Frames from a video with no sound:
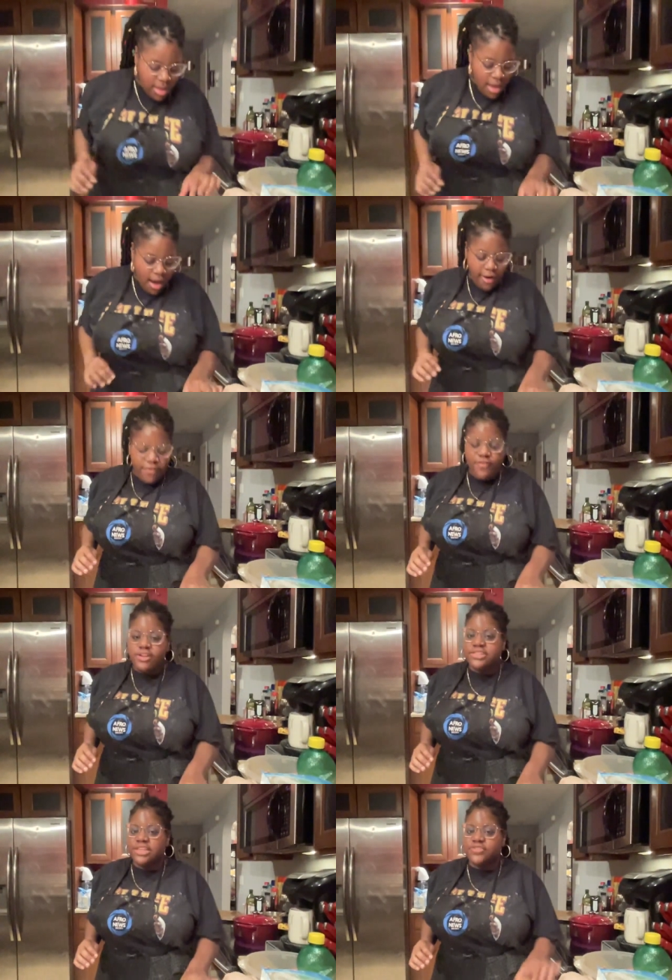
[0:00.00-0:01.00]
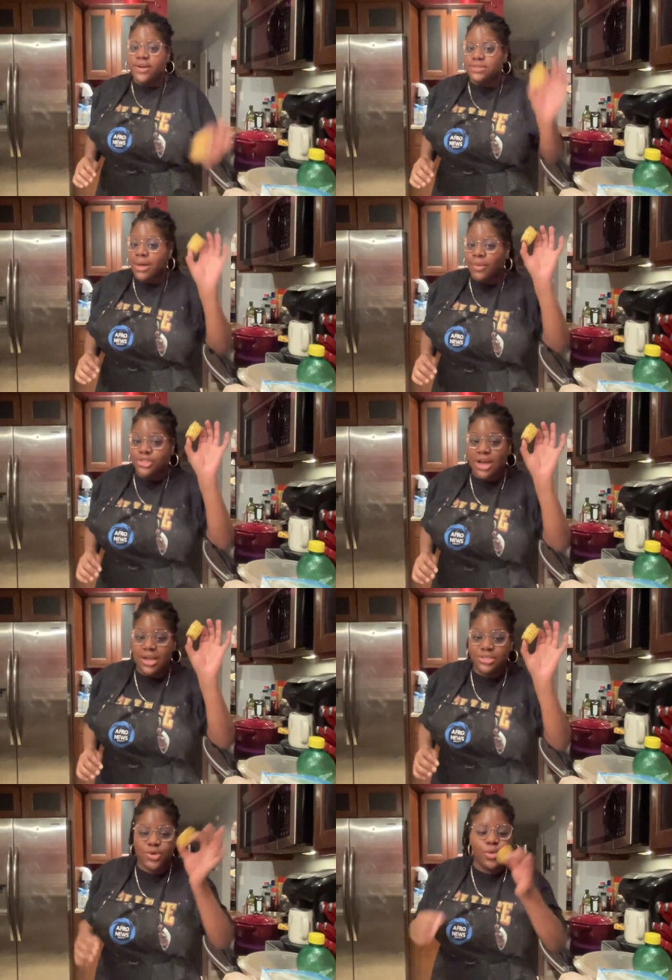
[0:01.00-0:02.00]
All right, first things first, I want to try
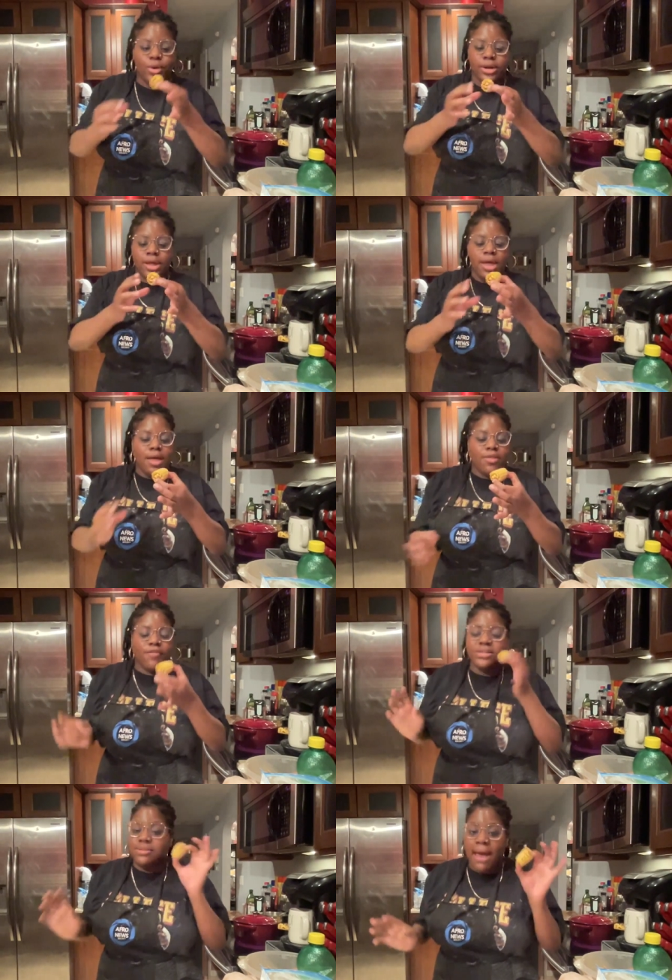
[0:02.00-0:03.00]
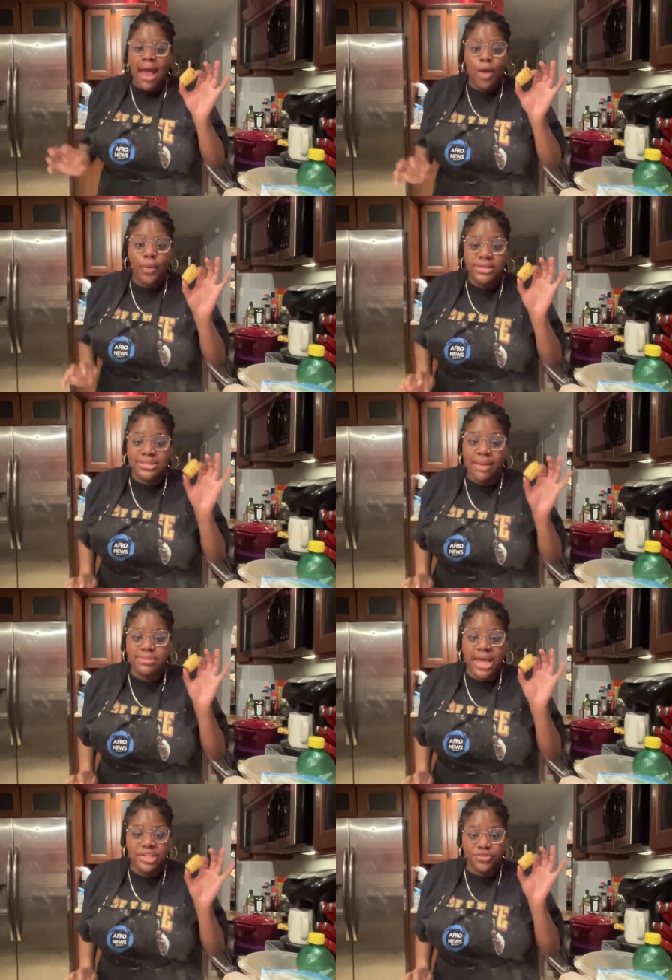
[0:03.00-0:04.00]
this corn. The first time I had Wingstop's
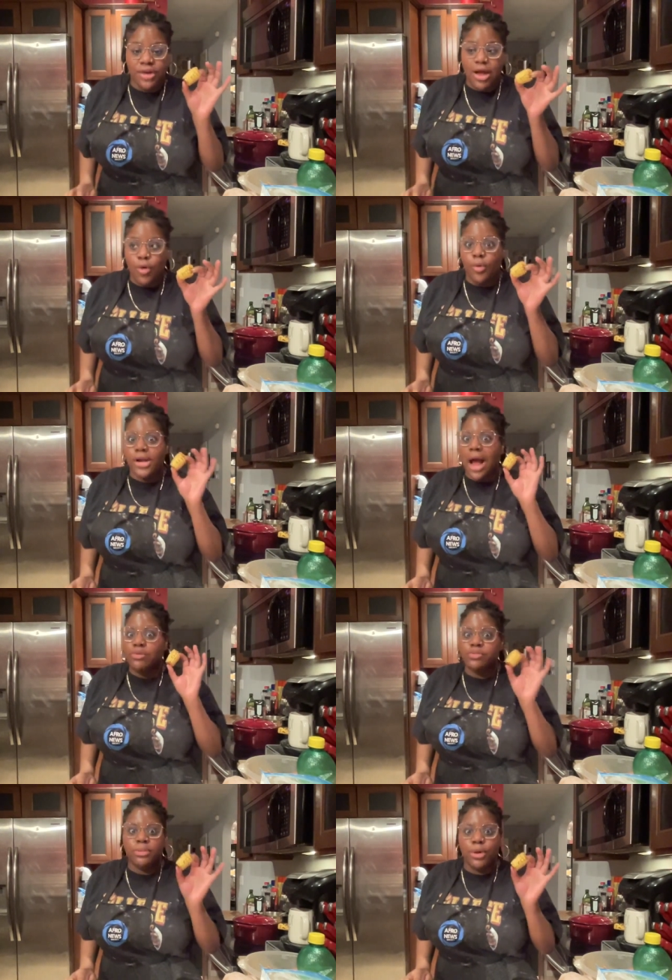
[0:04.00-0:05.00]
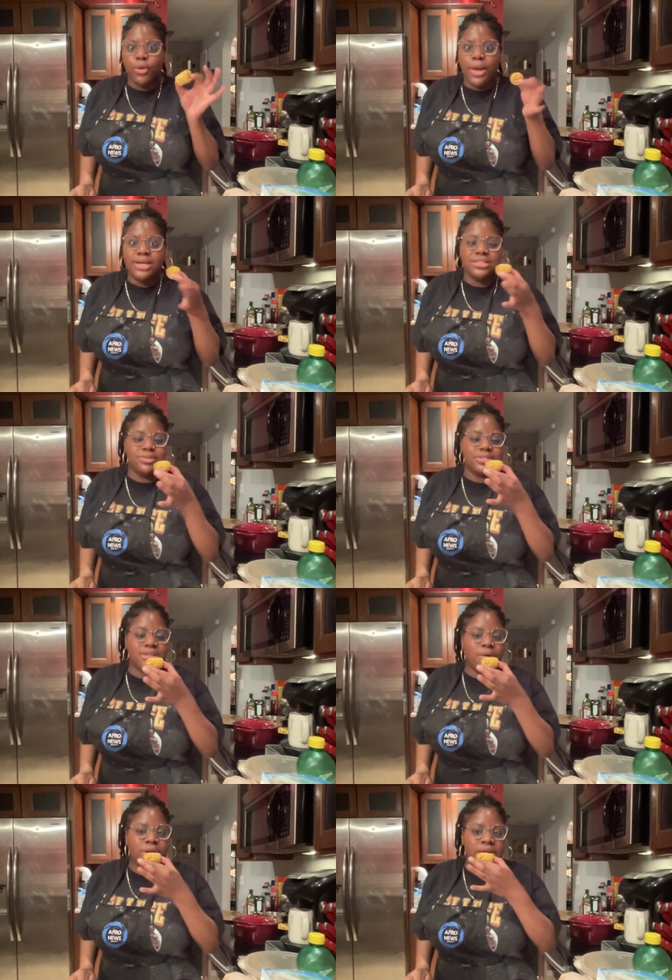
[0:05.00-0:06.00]
Cajun fried corn, I was blown away because it was so
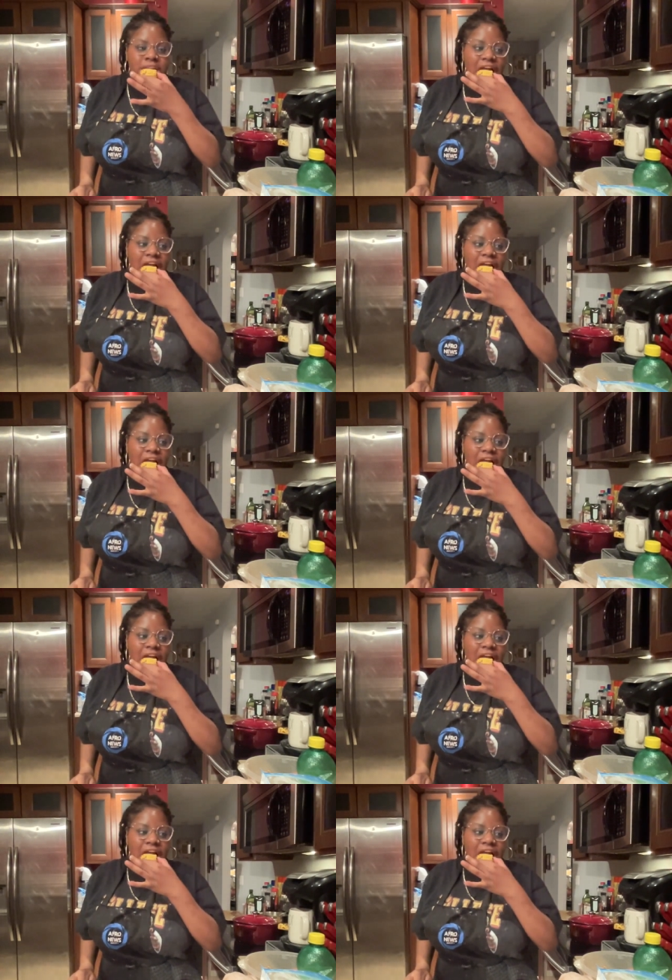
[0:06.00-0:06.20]
good.